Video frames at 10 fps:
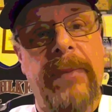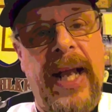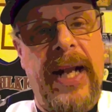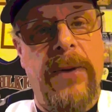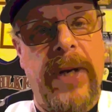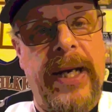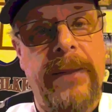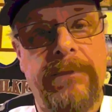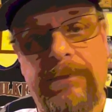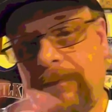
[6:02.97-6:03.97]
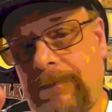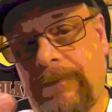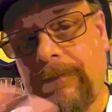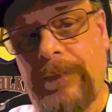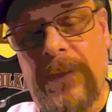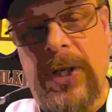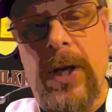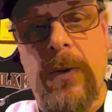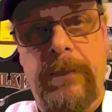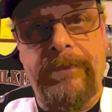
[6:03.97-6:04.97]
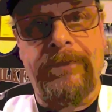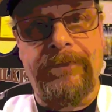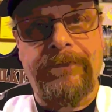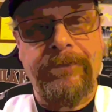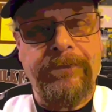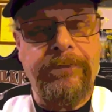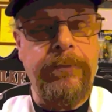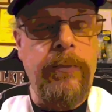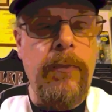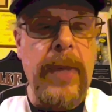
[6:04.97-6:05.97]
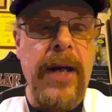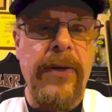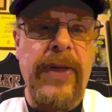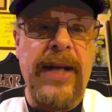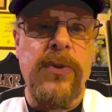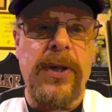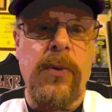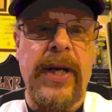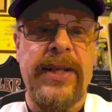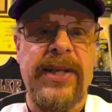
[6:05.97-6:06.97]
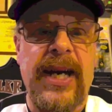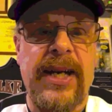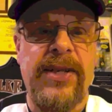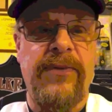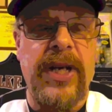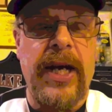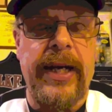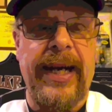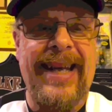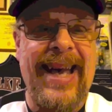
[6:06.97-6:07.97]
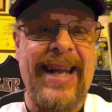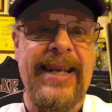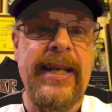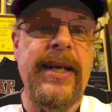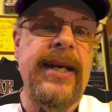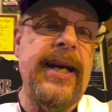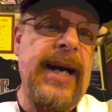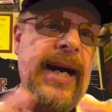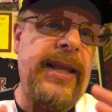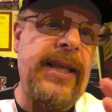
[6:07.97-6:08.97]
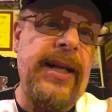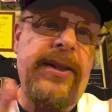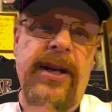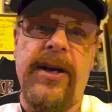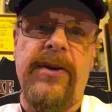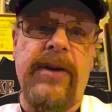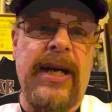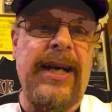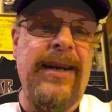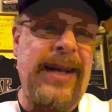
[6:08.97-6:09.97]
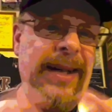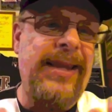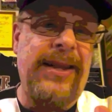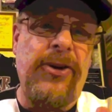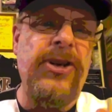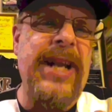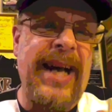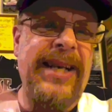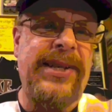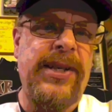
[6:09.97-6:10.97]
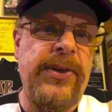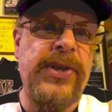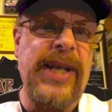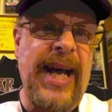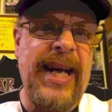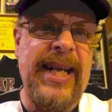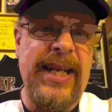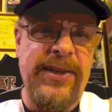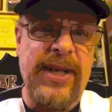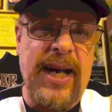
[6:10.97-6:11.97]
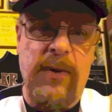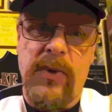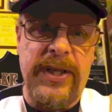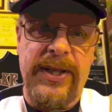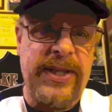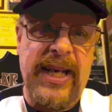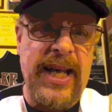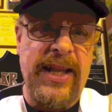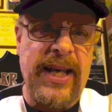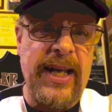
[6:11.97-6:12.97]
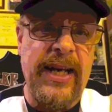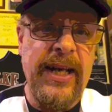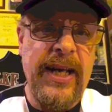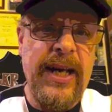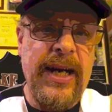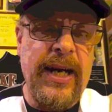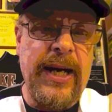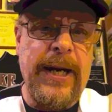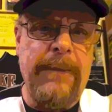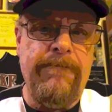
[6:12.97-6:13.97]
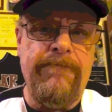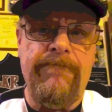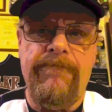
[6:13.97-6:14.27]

anyway, so that's what the White Sox have done. Again, I think they're uh, I think they're nice signings. I wouldn't say that. Um,